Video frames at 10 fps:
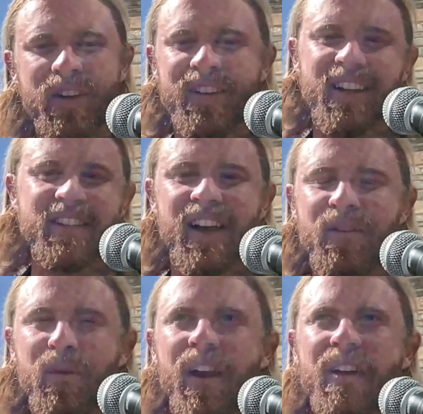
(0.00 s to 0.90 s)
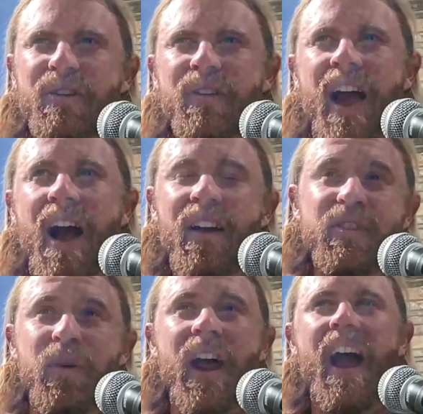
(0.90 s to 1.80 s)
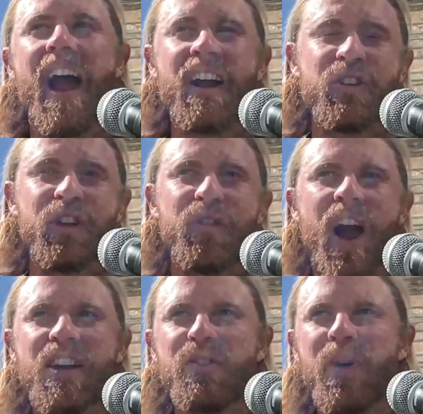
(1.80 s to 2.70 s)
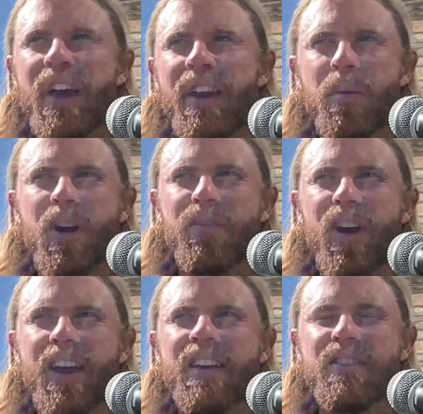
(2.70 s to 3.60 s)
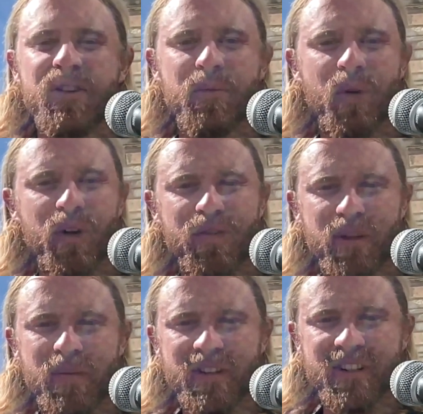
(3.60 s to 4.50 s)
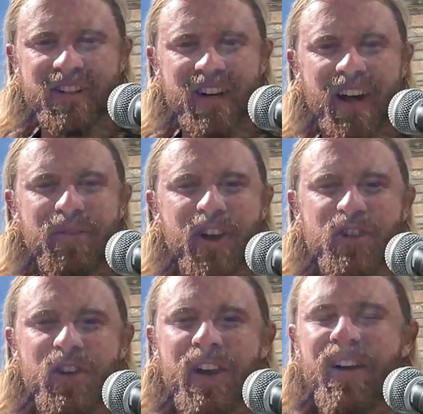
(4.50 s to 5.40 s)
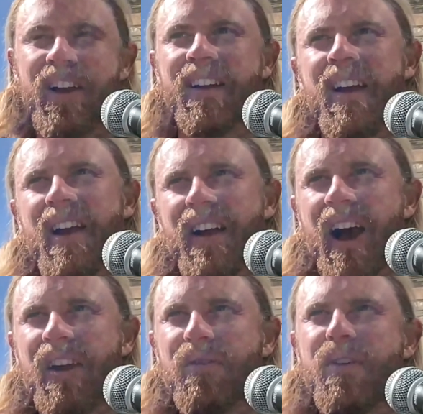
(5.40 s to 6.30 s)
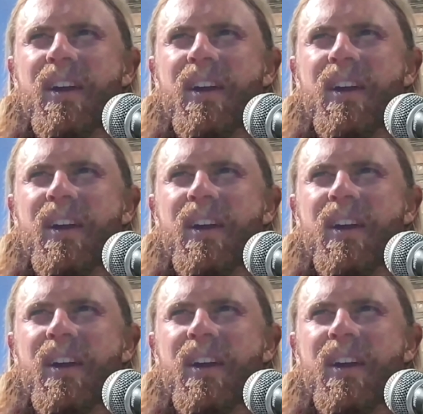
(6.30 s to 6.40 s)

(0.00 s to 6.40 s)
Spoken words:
And that's kind of what I do now. It's what I actually graduated and went right into more of the business side of engineering, kind of